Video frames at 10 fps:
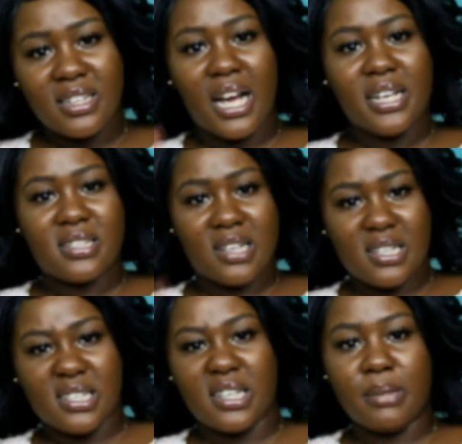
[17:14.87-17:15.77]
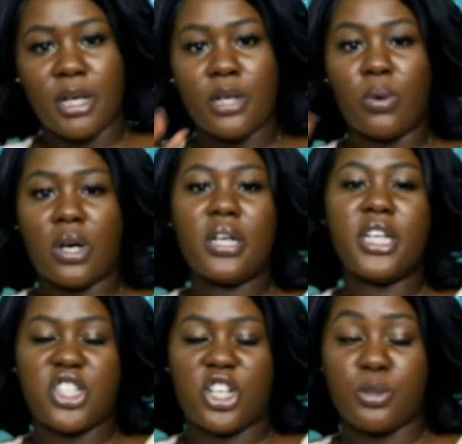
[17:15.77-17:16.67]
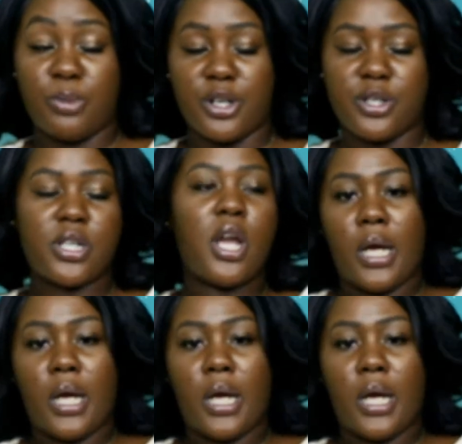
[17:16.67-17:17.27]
Yeah, his cousin. But they were calling each other's brothers.